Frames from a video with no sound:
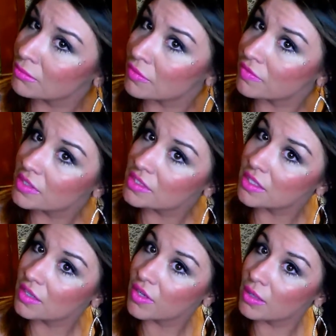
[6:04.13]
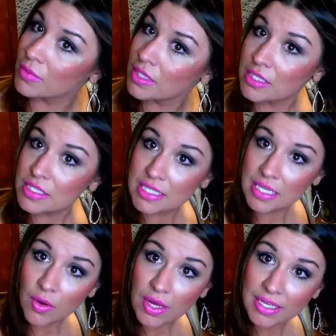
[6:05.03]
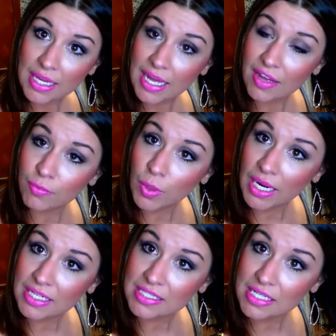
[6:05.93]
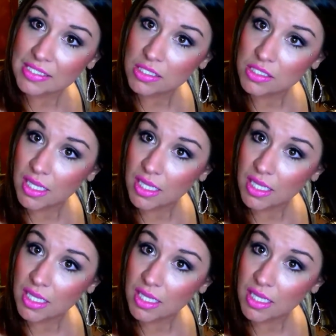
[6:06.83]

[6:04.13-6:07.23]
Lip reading: I'm gonna move this stuff up. See how I have more access